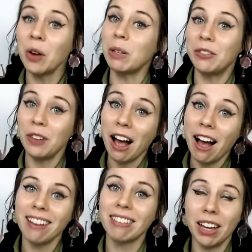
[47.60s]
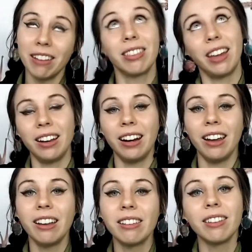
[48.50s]
which for us means they can
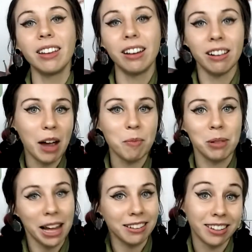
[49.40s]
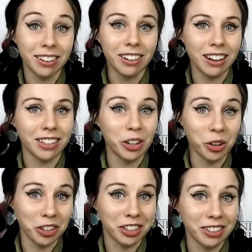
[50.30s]
easily climb plastic and glass
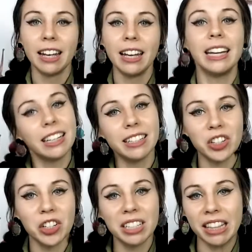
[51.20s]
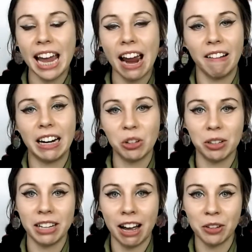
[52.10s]
enclosures. In addition to the hairy claw
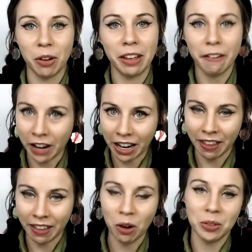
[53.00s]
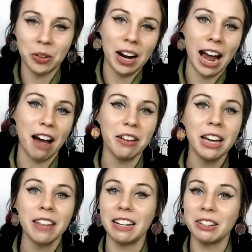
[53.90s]
tufts on their feet, they also have
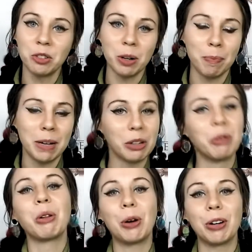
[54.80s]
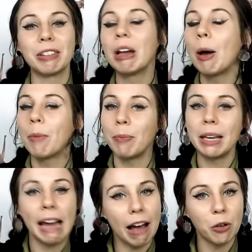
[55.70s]
these grippy little claws, but be
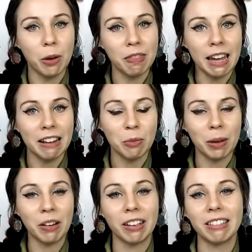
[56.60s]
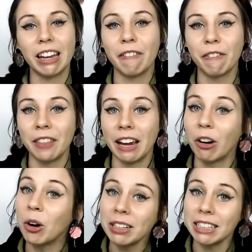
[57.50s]
careful with these because if they are
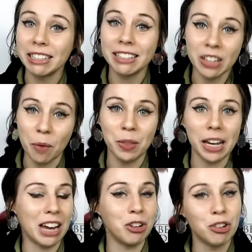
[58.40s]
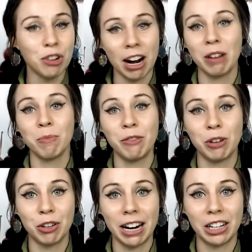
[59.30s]
hooked into something and you try to move your
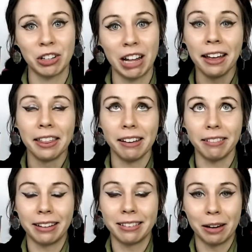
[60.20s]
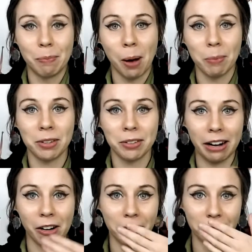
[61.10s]
tarantula, their legs can pop straight
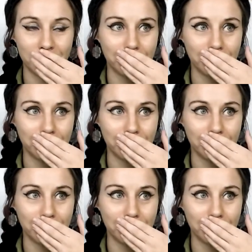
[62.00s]
off.